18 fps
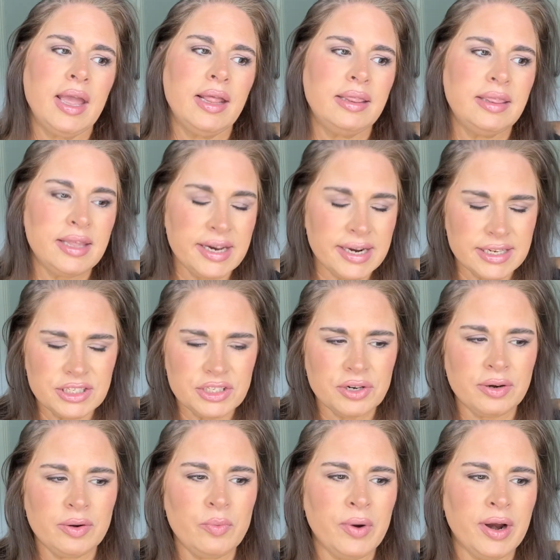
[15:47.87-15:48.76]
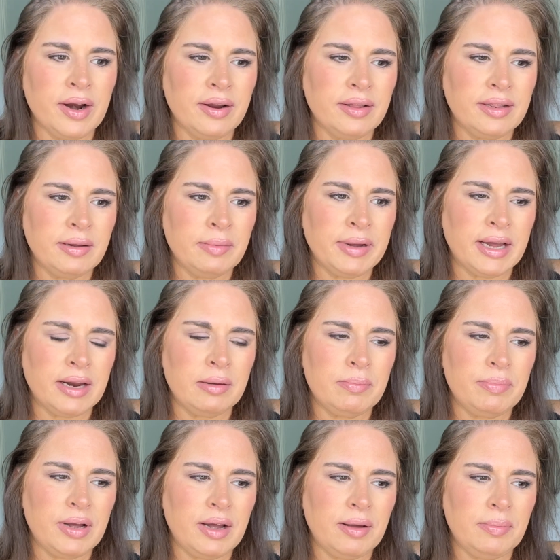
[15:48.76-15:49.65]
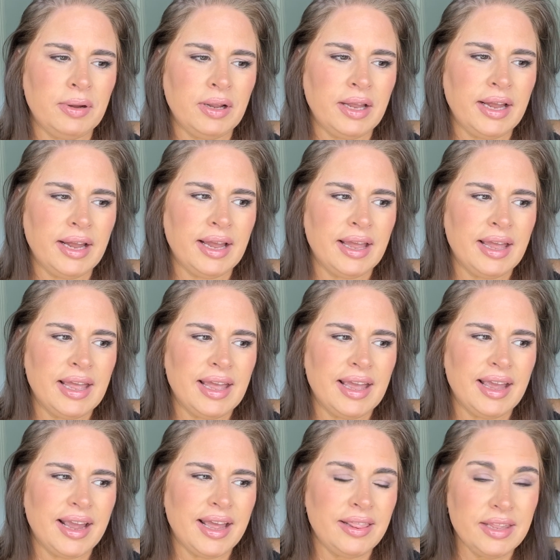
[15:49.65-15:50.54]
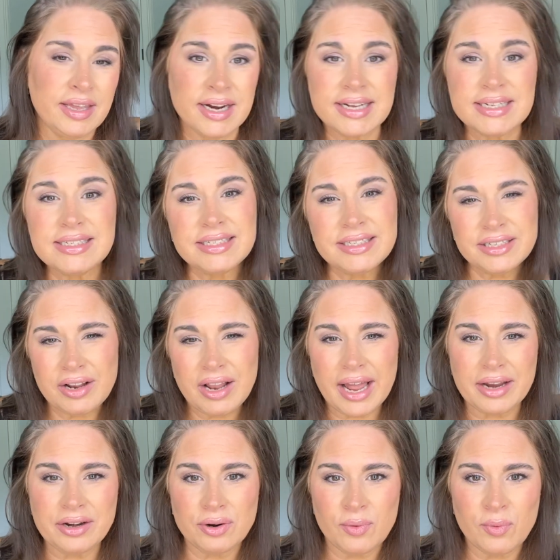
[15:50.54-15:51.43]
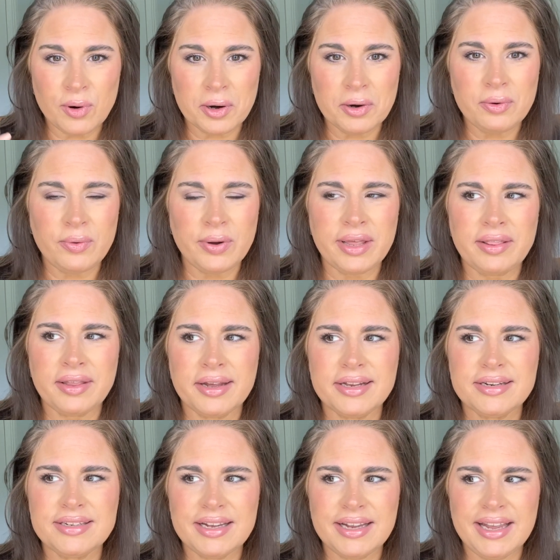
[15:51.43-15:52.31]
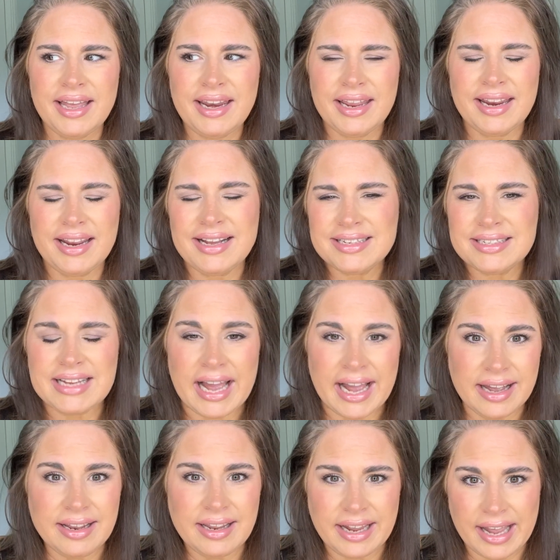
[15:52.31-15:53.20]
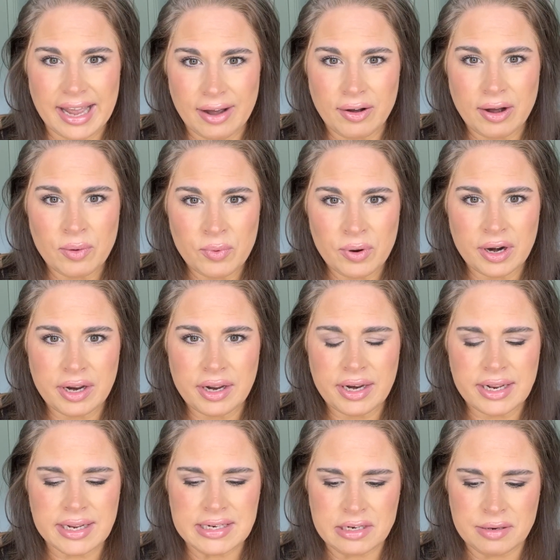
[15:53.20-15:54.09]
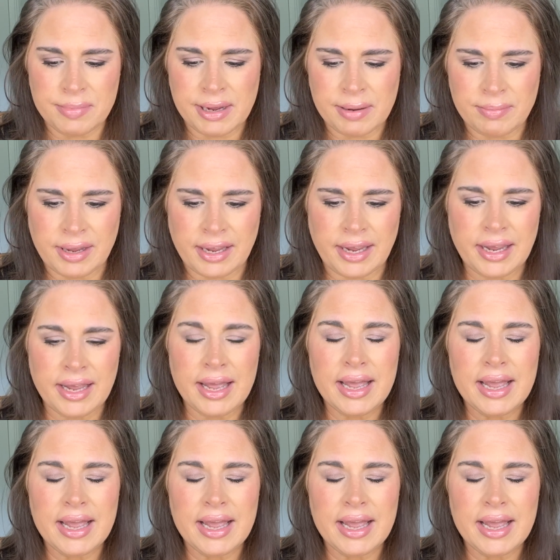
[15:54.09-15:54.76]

Then I started wearing them out in public, and then I still had to work with it to get it exactly how I wanted it to be me.